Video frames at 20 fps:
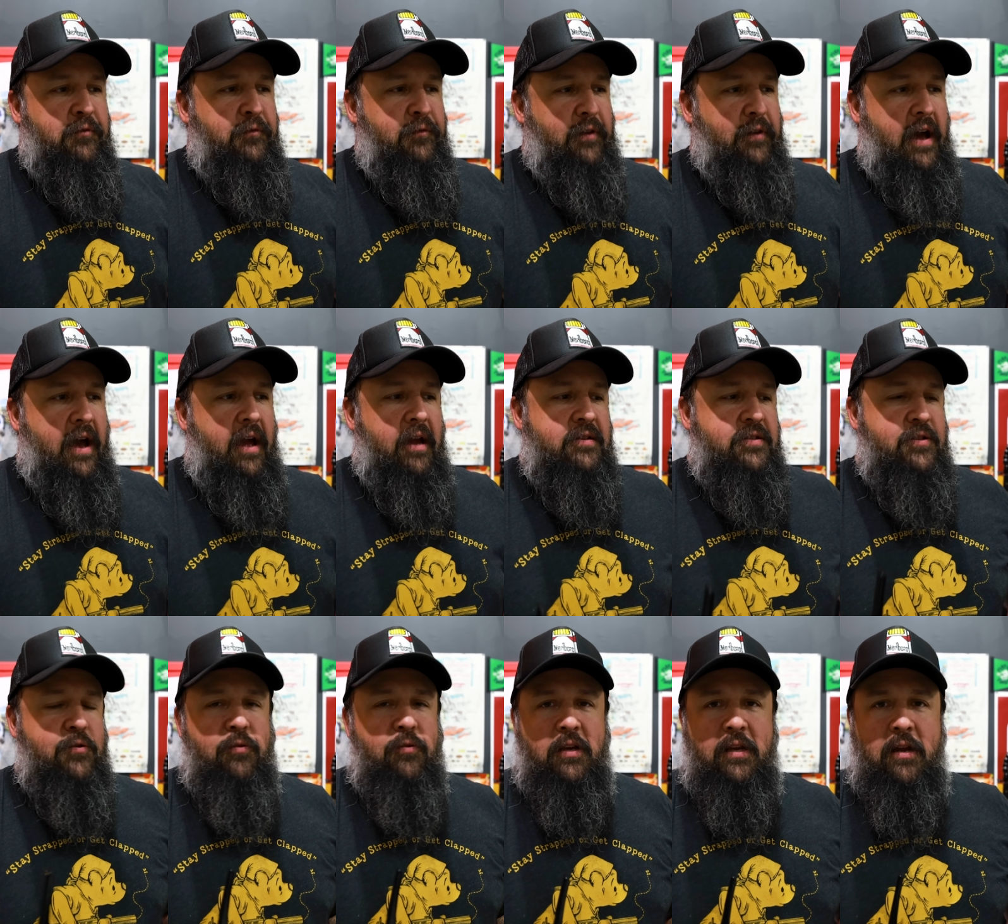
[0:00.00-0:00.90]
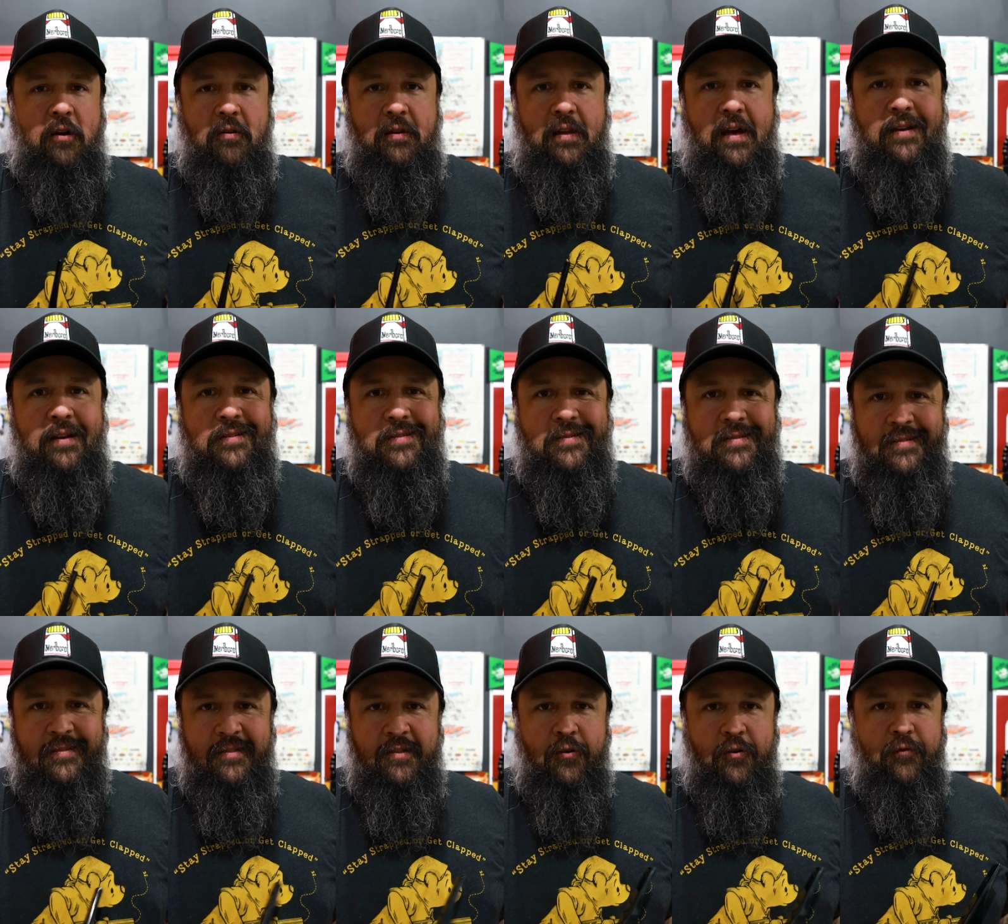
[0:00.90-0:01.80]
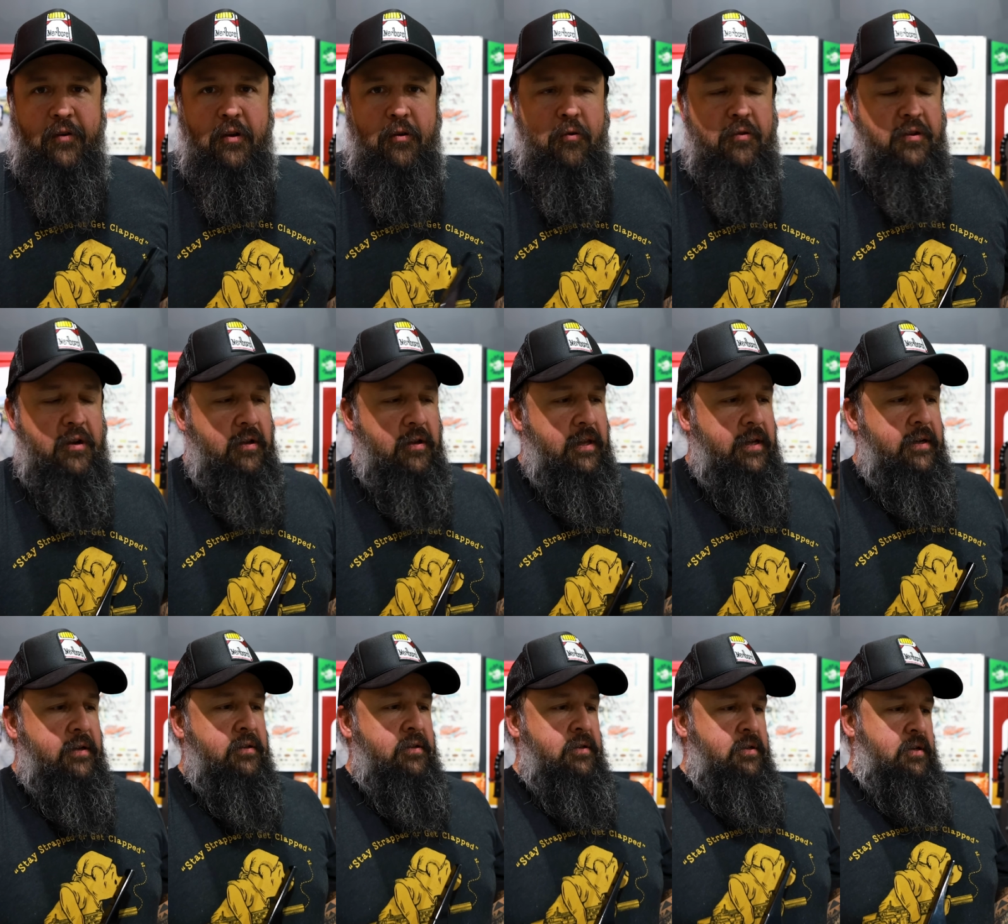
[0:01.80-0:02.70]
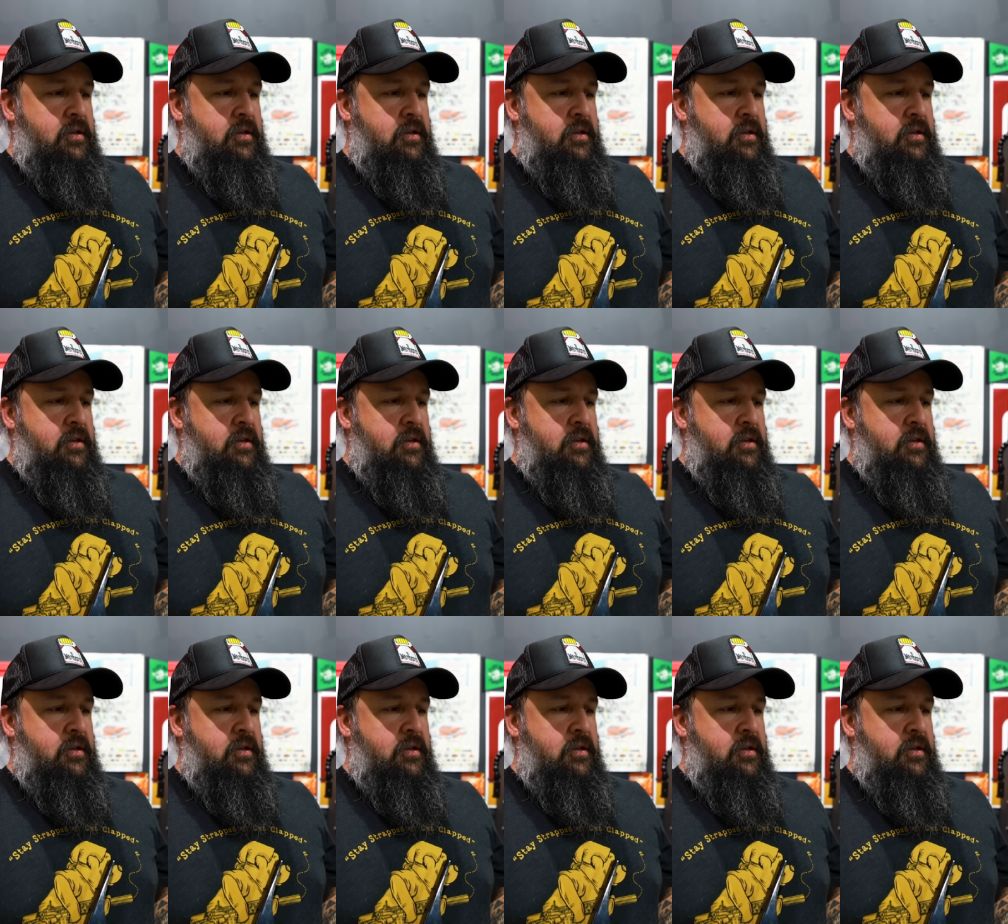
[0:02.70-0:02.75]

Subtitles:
fly to the Carolinas, over to North Carolina.